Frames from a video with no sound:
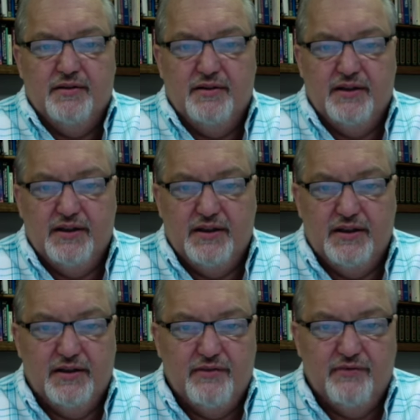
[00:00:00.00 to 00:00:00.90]

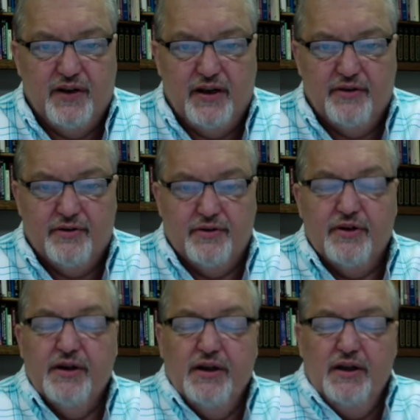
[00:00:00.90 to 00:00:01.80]
The father
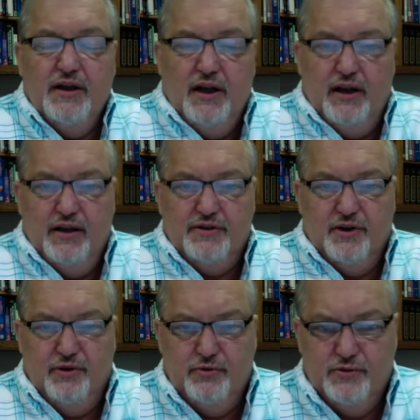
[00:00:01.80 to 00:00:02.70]

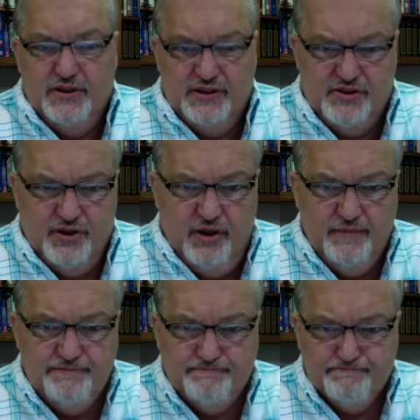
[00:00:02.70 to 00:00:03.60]
told his
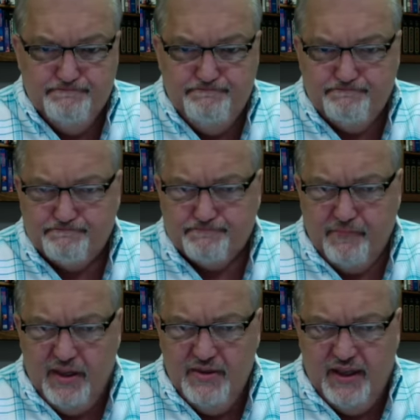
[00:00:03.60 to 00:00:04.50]
son
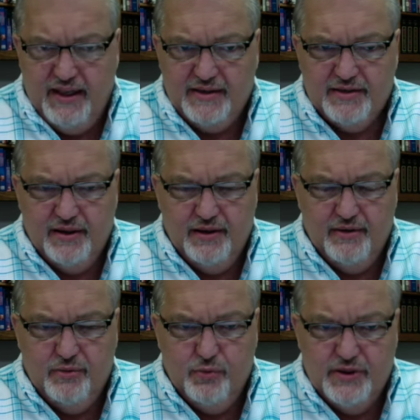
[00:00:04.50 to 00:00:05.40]
that
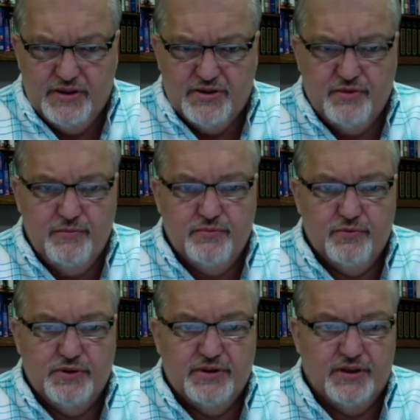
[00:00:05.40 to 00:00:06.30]
wisdom
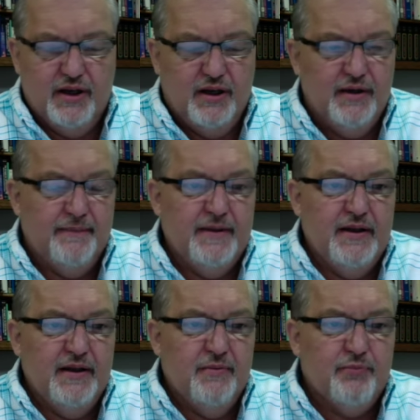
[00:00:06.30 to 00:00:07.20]
would
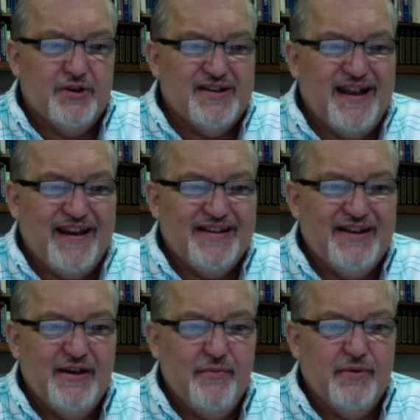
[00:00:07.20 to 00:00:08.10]
protect
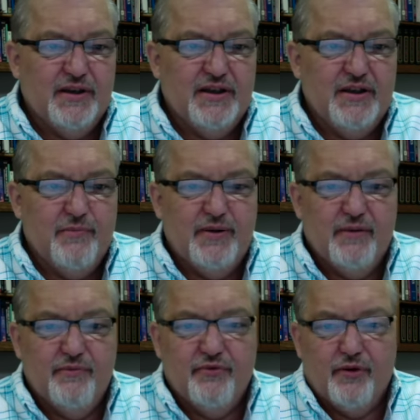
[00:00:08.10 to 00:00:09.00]
him and keep
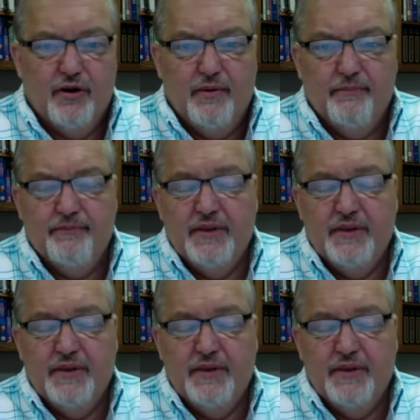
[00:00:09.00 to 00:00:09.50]
him from